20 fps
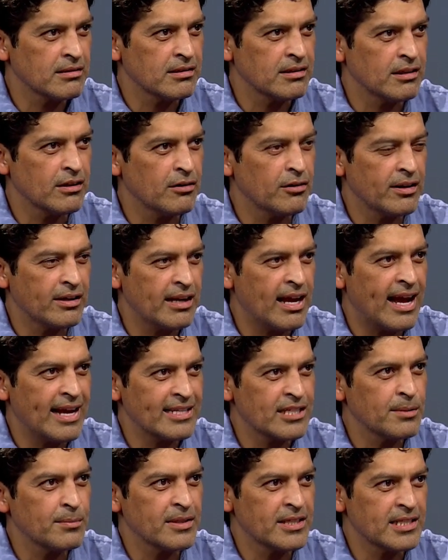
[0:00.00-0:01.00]
It has
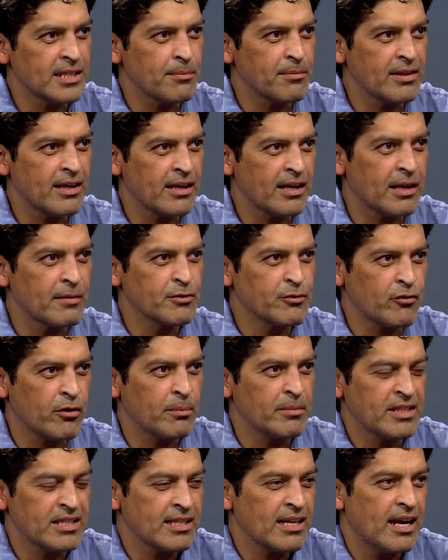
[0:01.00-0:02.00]
to be something that comes from
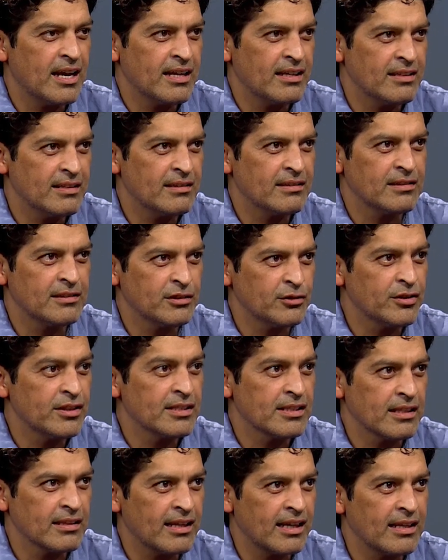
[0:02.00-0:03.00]
inside and
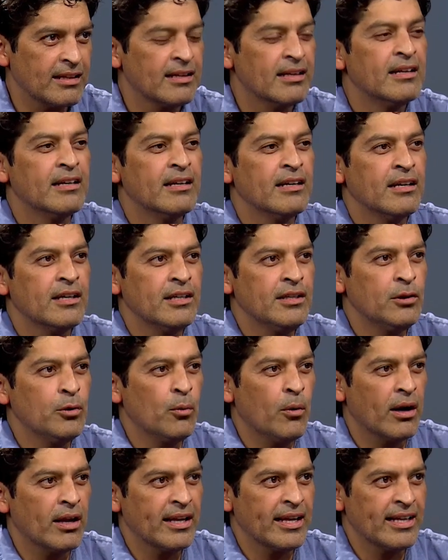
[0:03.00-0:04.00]
intrinsic, that you
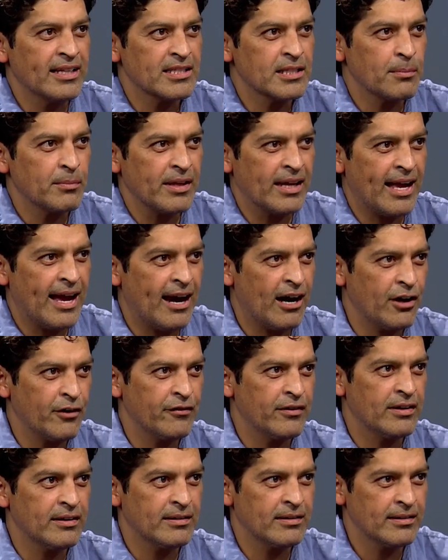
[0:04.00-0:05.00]
want to get something out of
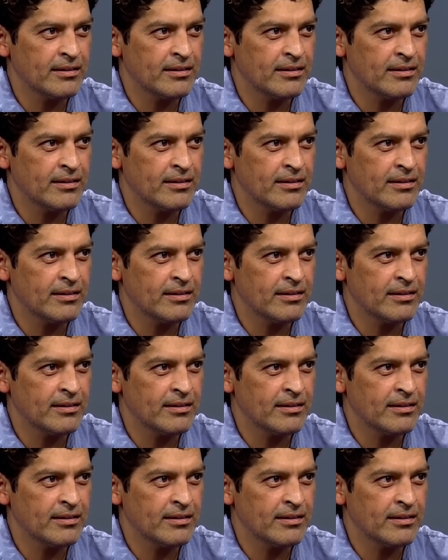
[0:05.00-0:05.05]
it.